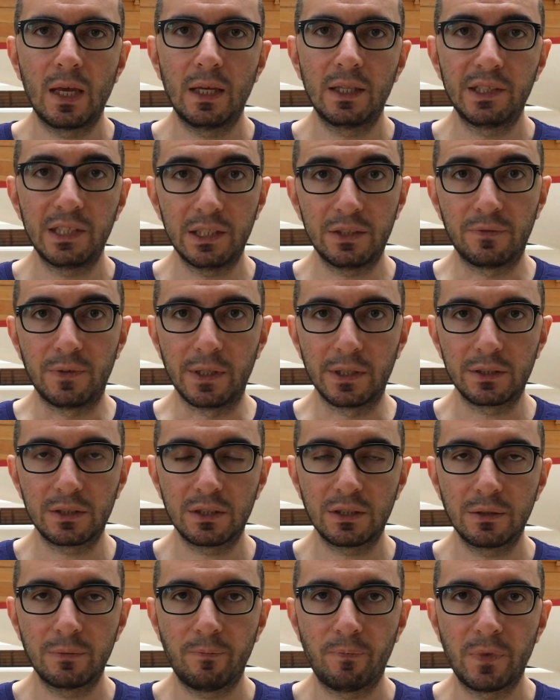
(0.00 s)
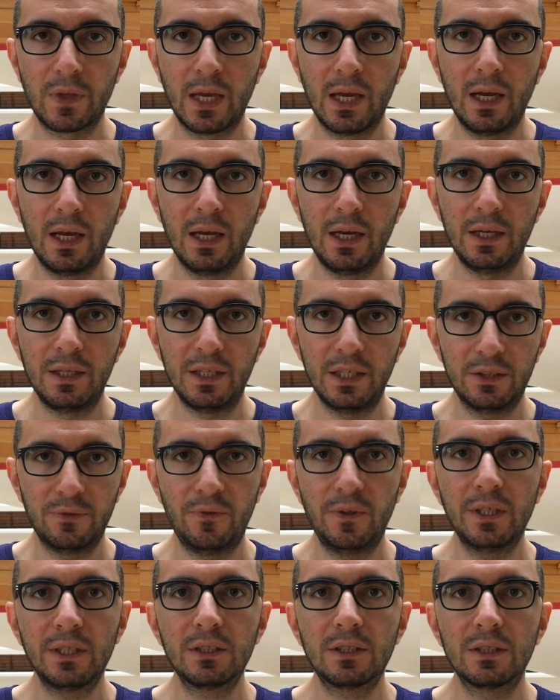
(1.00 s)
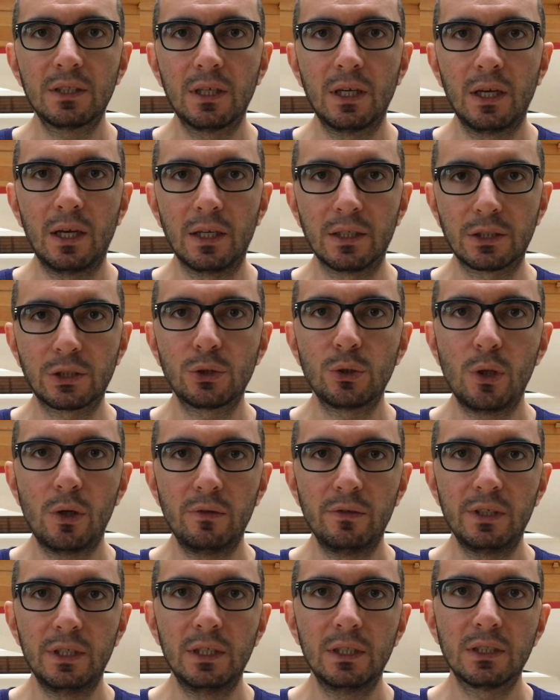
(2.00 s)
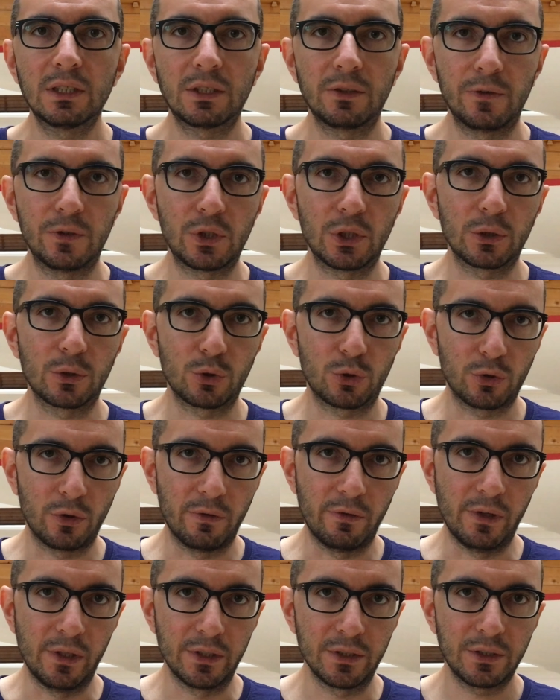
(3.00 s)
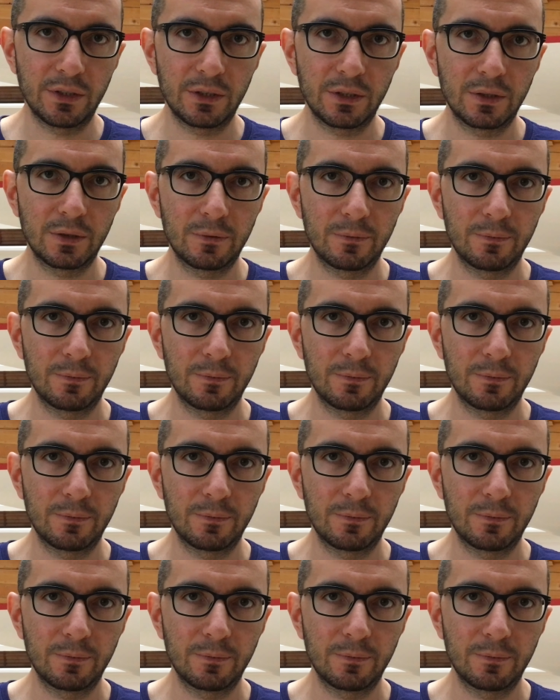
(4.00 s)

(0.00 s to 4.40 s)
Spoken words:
Netflix. Netflix is slowly switching to serverless.